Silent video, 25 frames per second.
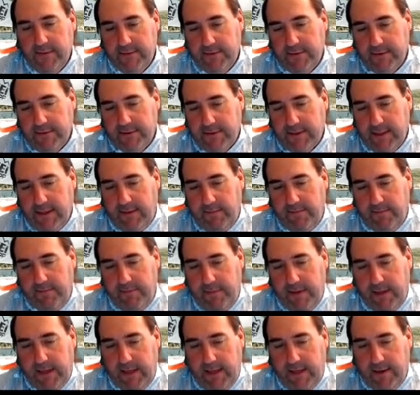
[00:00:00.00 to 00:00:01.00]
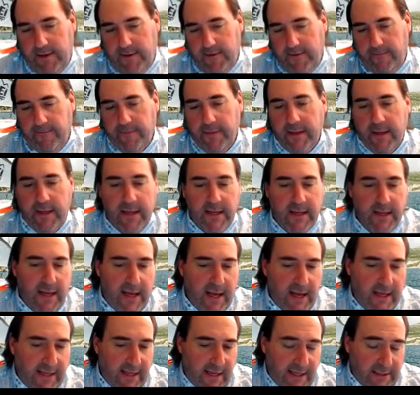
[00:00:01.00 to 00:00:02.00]
Looks like B here.
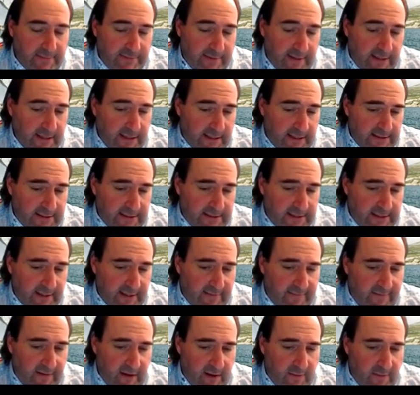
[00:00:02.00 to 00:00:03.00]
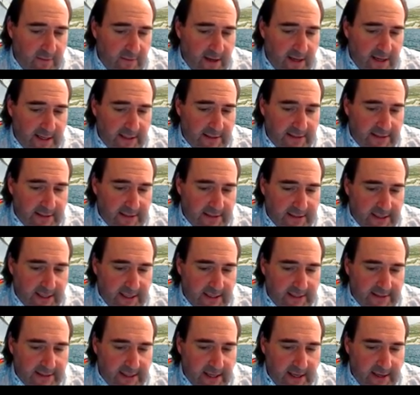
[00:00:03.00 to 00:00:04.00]
And that's because sig fig wise, this
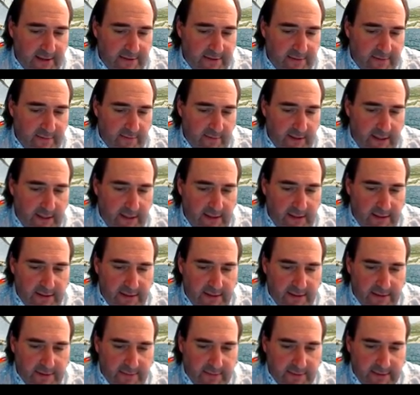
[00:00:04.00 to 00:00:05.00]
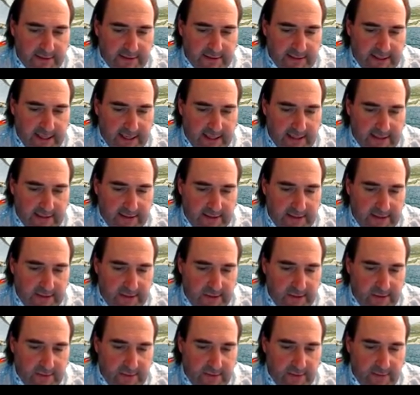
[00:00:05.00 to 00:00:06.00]
guy's got 3, this one's got
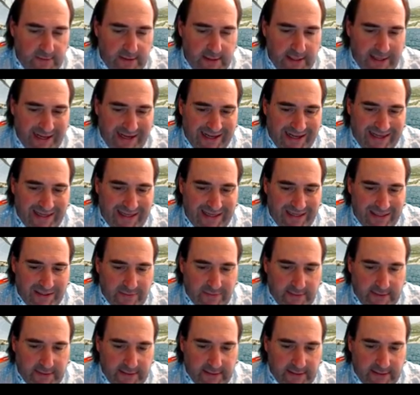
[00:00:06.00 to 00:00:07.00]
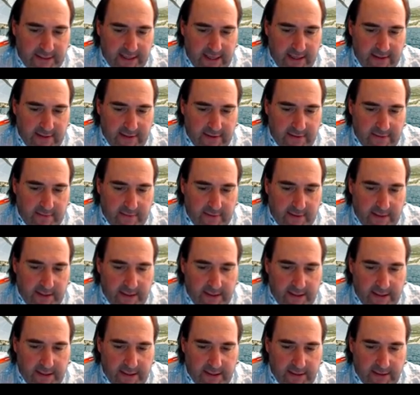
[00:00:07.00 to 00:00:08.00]
2, this one's got
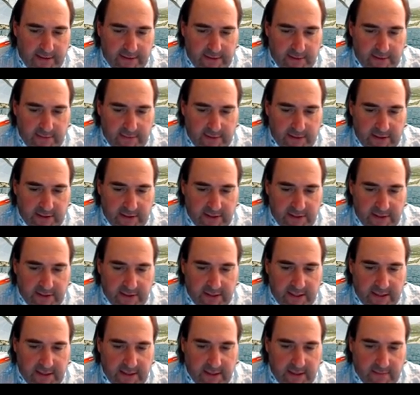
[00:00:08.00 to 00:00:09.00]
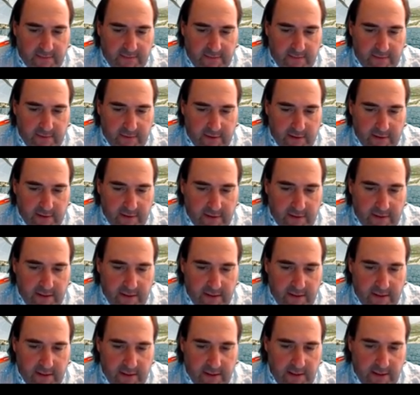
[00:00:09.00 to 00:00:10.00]
3. So we should end up with
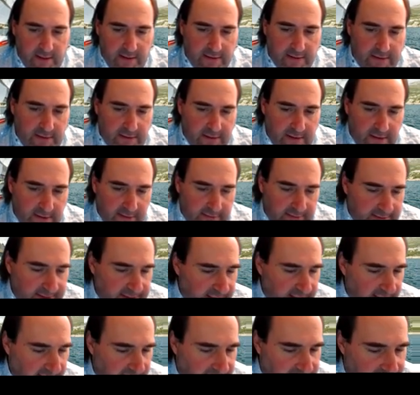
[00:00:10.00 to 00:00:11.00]
2 sig